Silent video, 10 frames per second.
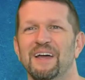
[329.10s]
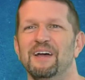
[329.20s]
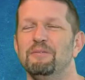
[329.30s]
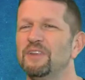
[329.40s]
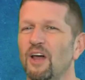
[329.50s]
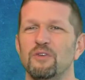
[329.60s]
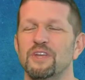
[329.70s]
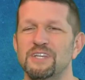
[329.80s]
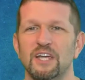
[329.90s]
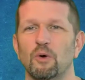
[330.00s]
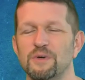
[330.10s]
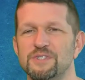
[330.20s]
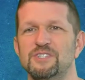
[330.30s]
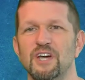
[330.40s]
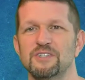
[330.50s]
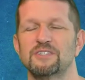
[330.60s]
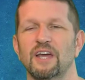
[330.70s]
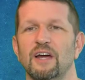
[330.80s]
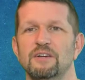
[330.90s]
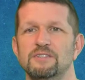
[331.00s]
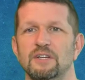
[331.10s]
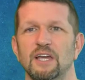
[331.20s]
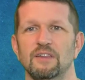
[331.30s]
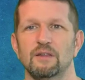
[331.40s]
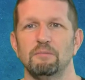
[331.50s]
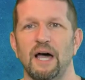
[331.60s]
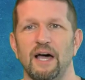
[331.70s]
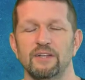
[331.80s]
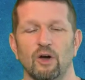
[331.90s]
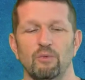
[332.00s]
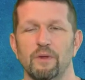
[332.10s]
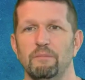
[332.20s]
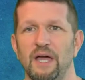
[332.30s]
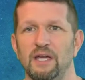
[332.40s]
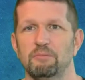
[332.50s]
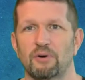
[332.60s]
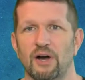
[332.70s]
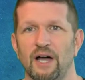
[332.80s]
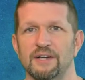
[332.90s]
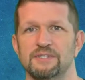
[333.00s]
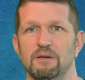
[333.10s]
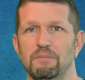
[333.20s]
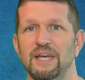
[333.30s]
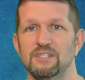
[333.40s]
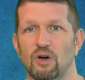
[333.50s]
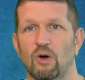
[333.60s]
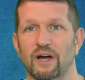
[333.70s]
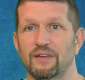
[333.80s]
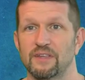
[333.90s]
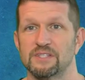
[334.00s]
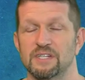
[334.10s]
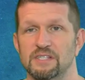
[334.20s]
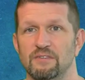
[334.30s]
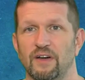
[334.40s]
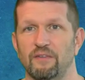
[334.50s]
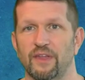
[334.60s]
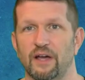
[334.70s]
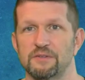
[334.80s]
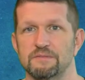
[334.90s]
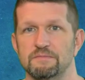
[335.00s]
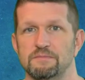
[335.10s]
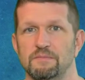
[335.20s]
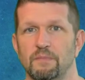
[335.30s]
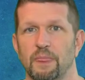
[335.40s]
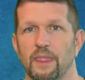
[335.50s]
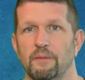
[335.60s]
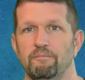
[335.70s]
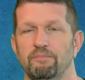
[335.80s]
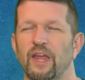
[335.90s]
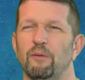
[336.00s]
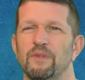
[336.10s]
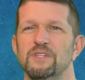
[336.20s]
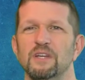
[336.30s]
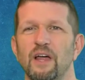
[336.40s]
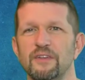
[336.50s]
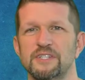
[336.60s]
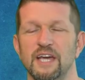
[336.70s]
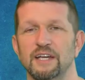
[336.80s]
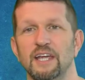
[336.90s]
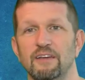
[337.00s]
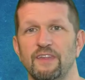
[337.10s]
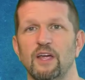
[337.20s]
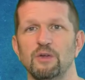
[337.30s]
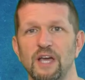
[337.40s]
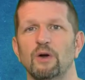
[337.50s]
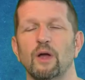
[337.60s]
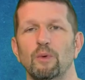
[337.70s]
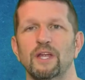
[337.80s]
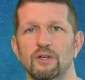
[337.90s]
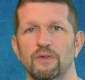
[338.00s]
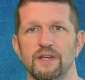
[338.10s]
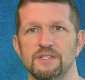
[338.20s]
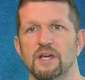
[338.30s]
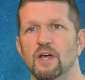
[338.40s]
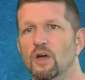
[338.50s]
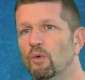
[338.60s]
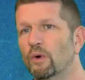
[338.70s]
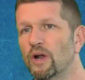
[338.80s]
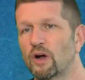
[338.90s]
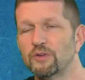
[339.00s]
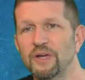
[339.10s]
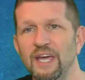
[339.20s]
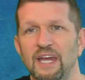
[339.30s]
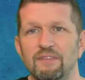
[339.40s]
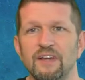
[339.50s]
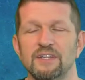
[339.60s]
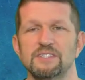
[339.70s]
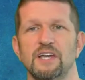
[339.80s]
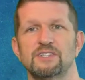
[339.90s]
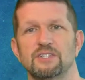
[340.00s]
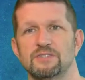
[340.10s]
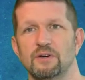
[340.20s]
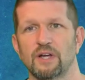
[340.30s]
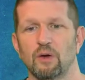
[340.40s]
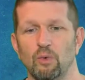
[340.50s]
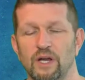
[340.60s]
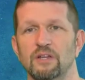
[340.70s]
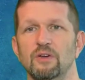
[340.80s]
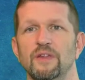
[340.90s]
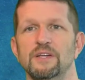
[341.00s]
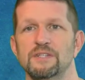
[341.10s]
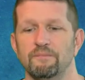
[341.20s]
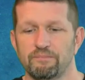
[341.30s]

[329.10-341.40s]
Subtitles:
But no, the decoy is just there to get the mind on the main price, the main target, the $65,000. Now, there's another technique. If they go, yeah, okay, we can do this. We're not going to do any of the concessions. Okay, we can do this.